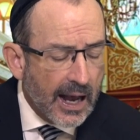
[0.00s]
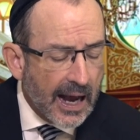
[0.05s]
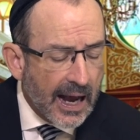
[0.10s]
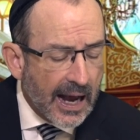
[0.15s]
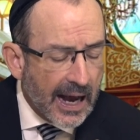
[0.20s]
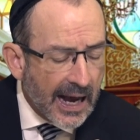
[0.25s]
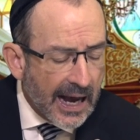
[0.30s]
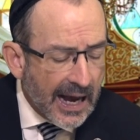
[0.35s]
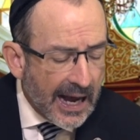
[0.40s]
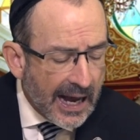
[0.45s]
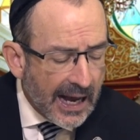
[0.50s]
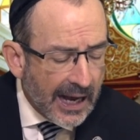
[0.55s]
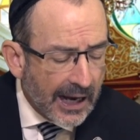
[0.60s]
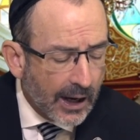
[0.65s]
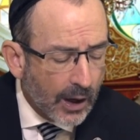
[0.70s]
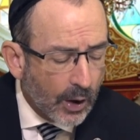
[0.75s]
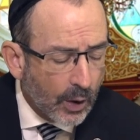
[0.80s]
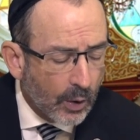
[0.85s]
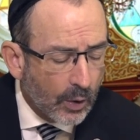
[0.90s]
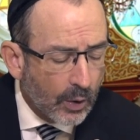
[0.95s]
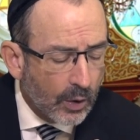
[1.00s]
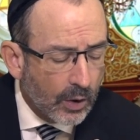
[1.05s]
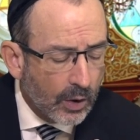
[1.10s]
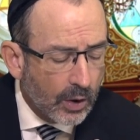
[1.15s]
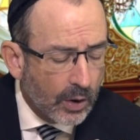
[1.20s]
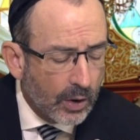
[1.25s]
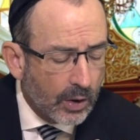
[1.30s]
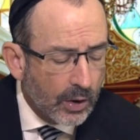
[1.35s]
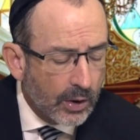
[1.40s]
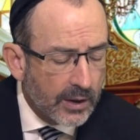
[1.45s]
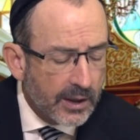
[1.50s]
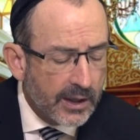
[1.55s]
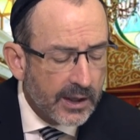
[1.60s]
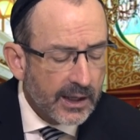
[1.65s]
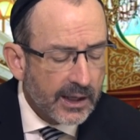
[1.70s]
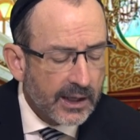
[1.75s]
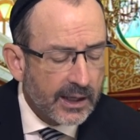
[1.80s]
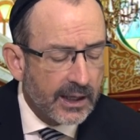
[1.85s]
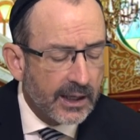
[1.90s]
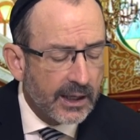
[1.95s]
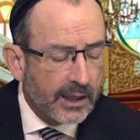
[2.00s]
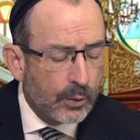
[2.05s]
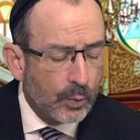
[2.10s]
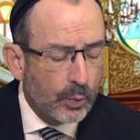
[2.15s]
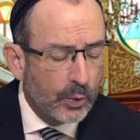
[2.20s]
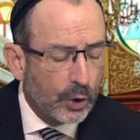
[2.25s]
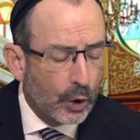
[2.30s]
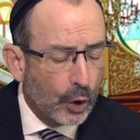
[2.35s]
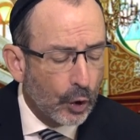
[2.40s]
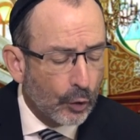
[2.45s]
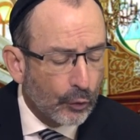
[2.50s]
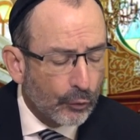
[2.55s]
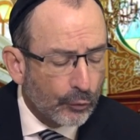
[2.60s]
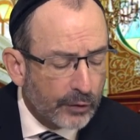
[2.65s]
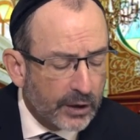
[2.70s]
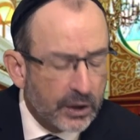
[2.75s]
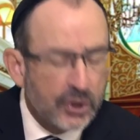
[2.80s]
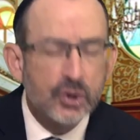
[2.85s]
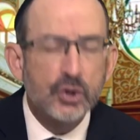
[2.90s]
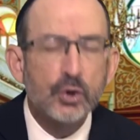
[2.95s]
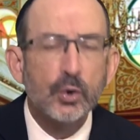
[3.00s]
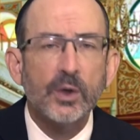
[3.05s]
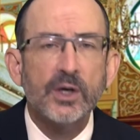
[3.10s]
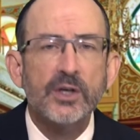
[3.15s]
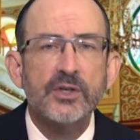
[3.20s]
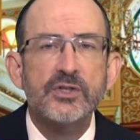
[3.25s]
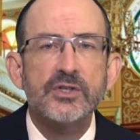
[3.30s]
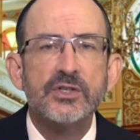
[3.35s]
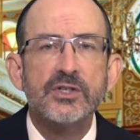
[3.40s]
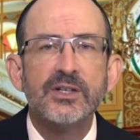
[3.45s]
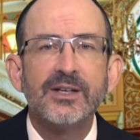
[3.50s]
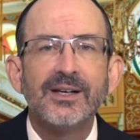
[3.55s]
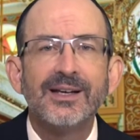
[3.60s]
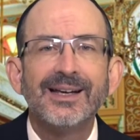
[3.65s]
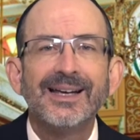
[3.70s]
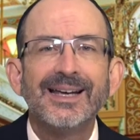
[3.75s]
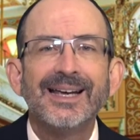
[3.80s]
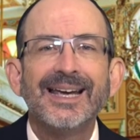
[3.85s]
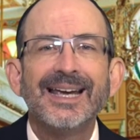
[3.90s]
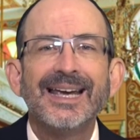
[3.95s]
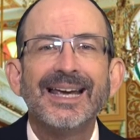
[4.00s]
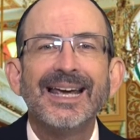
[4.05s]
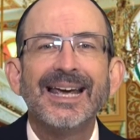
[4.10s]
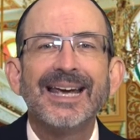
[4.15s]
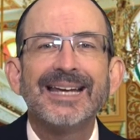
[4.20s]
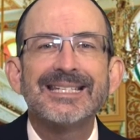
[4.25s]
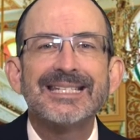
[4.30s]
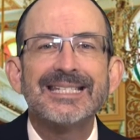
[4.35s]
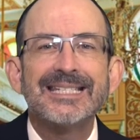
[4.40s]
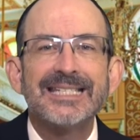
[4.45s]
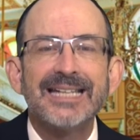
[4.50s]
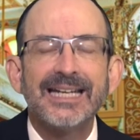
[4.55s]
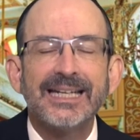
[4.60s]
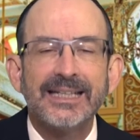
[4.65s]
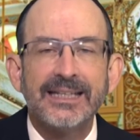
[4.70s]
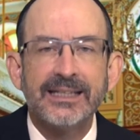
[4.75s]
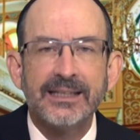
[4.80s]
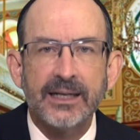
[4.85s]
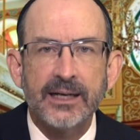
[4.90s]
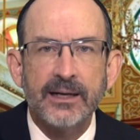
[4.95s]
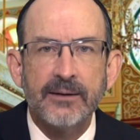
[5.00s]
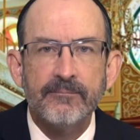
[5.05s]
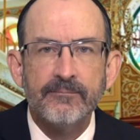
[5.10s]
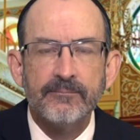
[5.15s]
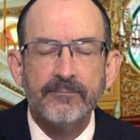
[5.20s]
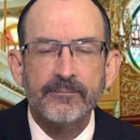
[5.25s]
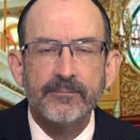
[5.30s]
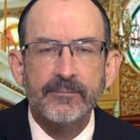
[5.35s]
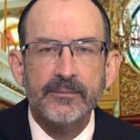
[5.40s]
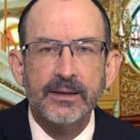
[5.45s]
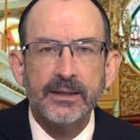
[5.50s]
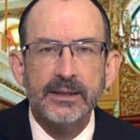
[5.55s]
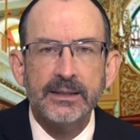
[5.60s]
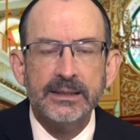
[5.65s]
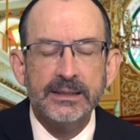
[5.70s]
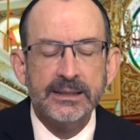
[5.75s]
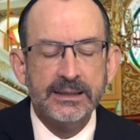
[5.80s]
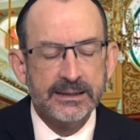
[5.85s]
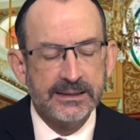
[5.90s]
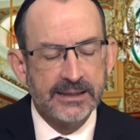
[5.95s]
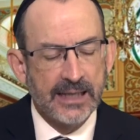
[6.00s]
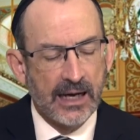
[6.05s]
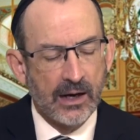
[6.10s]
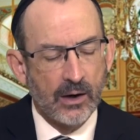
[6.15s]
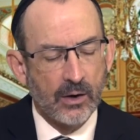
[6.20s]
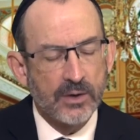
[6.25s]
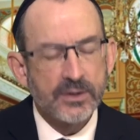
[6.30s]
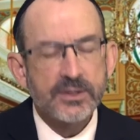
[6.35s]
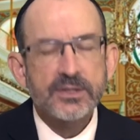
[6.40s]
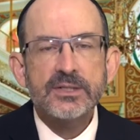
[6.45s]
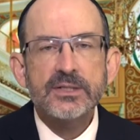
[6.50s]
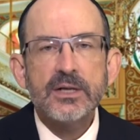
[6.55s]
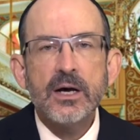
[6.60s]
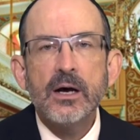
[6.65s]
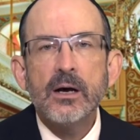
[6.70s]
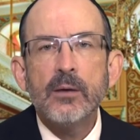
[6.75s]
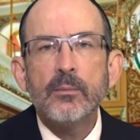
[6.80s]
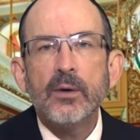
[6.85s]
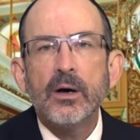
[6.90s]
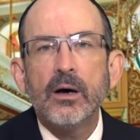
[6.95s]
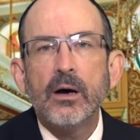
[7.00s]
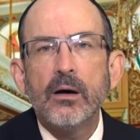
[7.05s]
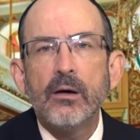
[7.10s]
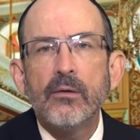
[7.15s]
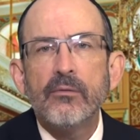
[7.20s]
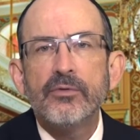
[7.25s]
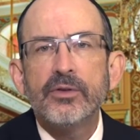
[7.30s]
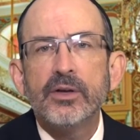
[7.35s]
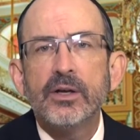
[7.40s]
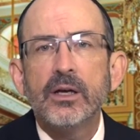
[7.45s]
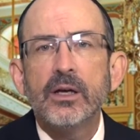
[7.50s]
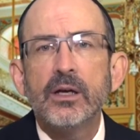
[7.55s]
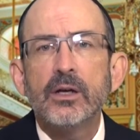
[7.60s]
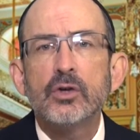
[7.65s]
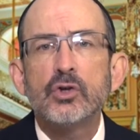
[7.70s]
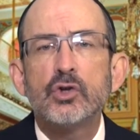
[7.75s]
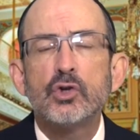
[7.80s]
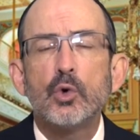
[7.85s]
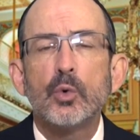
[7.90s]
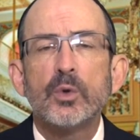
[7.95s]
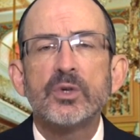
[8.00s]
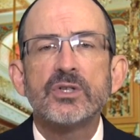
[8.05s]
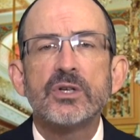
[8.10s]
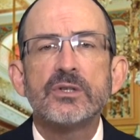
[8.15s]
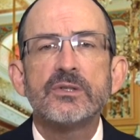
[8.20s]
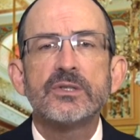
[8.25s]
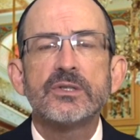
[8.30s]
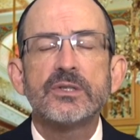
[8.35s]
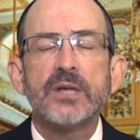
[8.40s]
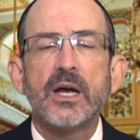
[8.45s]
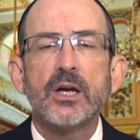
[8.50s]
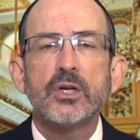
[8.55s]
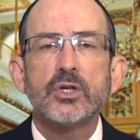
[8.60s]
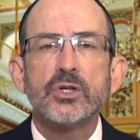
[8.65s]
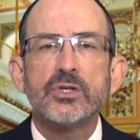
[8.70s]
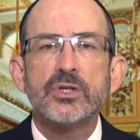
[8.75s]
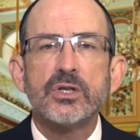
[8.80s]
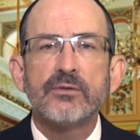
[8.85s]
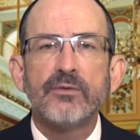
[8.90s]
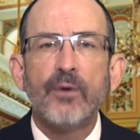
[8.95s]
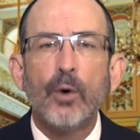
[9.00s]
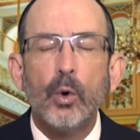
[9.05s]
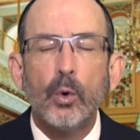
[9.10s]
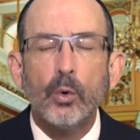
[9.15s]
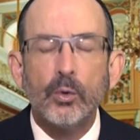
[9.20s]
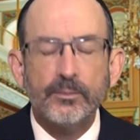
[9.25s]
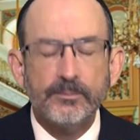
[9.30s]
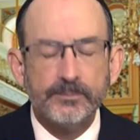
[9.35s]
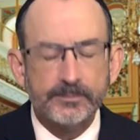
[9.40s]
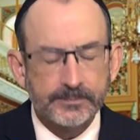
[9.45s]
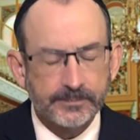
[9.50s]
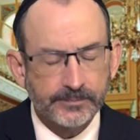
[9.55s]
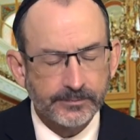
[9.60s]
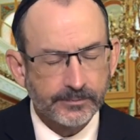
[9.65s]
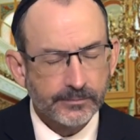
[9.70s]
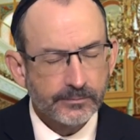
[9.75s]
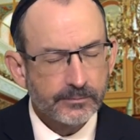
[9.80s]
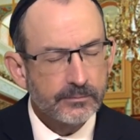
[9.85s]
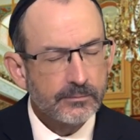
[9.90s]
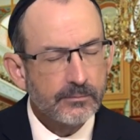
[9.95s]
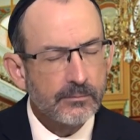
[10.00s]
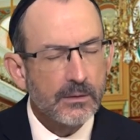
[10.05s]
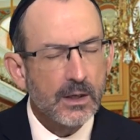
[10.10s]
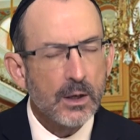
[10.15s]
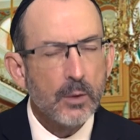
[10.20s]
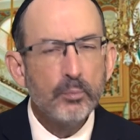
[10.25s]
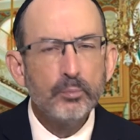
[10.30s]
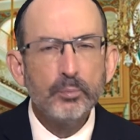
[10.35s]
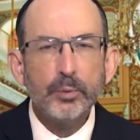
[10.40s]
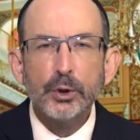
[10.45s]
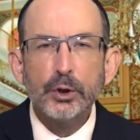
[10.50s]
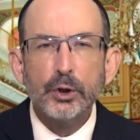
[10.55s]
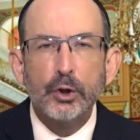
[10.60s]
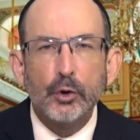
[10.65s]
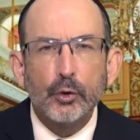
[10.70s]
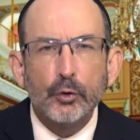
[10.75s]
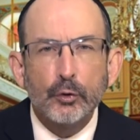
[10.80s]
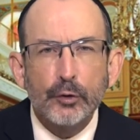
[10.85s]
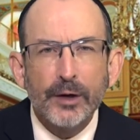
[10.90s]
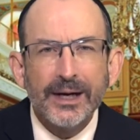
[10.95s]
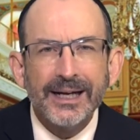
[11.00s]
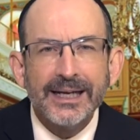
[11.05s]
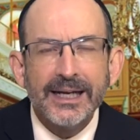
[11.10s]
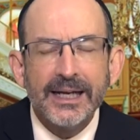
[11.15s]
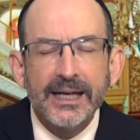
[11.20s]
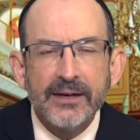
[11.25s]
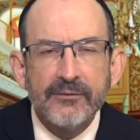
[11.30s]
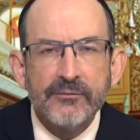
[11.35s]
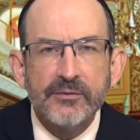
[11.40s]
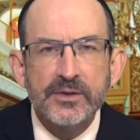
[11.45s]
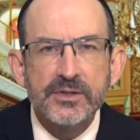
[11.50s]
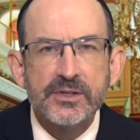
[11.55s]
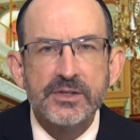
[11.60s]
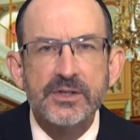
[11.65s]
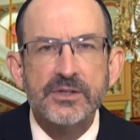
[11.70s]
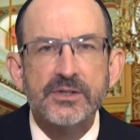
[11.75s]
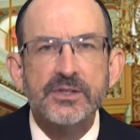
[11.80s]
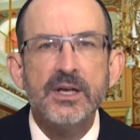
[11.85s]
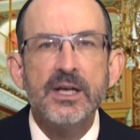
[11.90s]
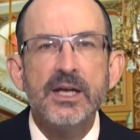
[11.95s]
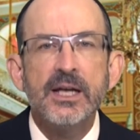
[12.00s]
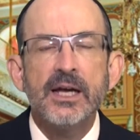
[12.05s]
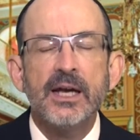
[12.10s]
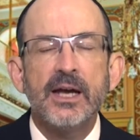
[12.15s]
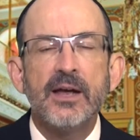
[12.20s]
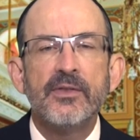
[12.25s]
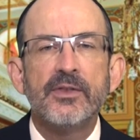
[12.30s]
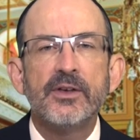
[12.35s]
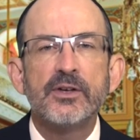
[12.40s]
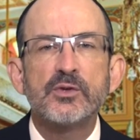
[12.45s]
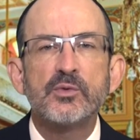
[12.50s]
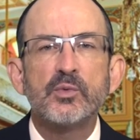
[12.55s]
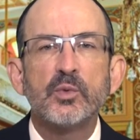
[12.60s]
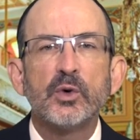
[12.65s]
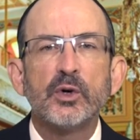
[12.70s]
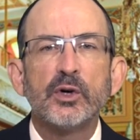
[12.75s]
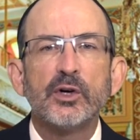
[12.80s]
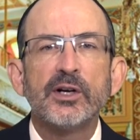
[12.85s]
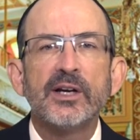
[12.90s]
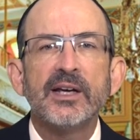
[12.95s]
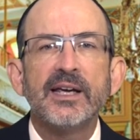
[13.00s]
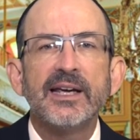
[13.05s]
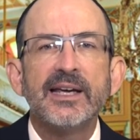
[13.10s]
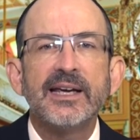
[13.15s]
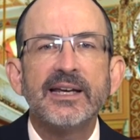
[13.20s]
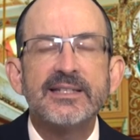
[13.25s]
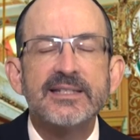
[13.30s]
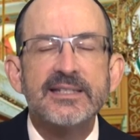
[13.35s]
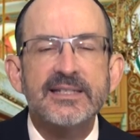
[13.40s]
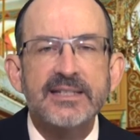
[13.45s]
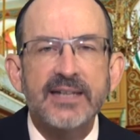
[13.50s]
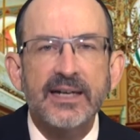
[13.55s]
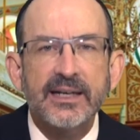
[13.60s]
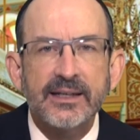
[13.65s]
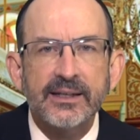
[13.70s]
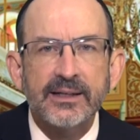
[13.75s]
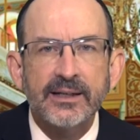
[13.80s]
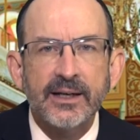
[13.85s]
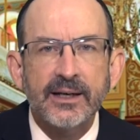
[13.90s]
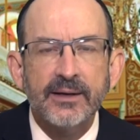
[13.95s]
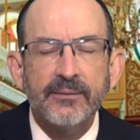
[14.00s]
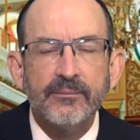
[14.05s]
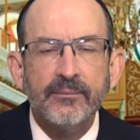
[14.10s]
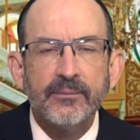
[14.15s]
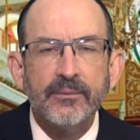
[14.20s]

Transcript: how he will rejoice exceedingly. Now, some of the Jewish sages of old put great emphasis in this word exceedingly.